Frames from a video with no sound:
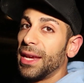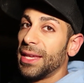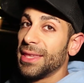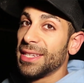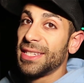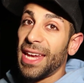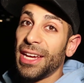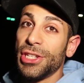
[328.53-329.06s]
in
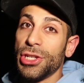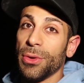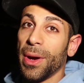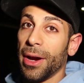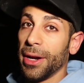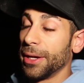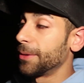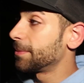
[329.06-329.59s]
the
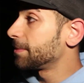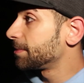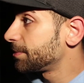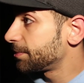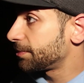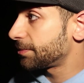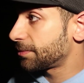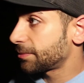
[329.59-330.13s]
sanctuary
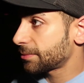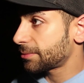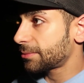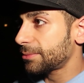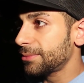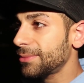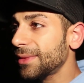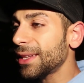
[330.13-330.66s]

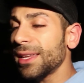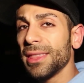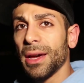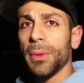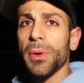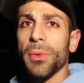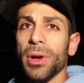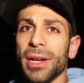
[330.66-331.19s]

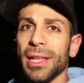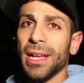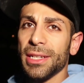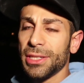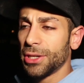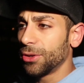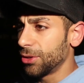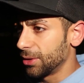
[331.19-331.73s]
that we weren't
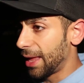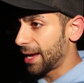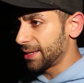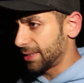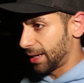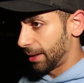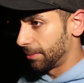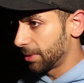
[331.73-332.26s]
allowed to go to
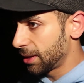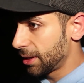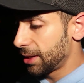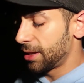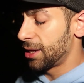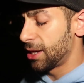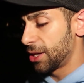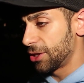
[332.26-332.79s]
last time.
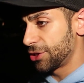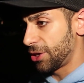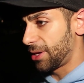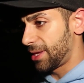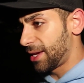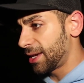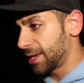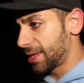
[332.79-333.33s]
So
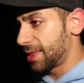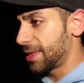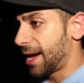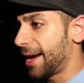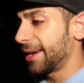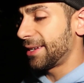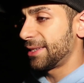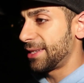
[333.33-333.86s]
I think
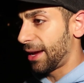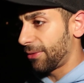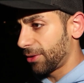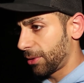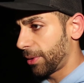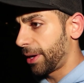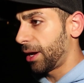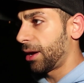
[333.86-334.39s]
that is
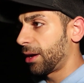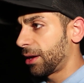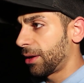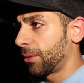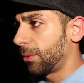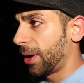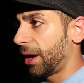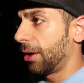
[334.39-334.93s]
definitely
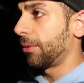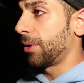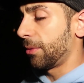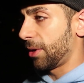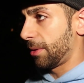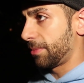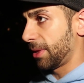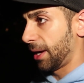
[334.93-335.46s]
where we
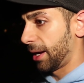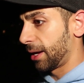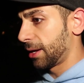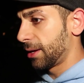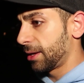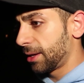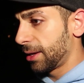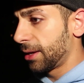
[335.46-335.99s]
want to play.
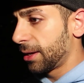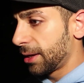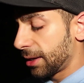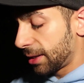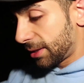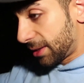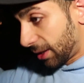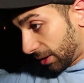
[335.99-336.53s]

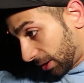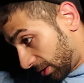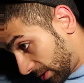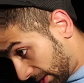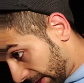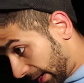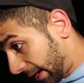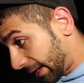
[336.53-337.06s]
So
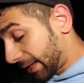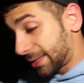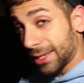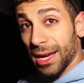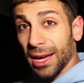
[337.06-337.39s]
I guess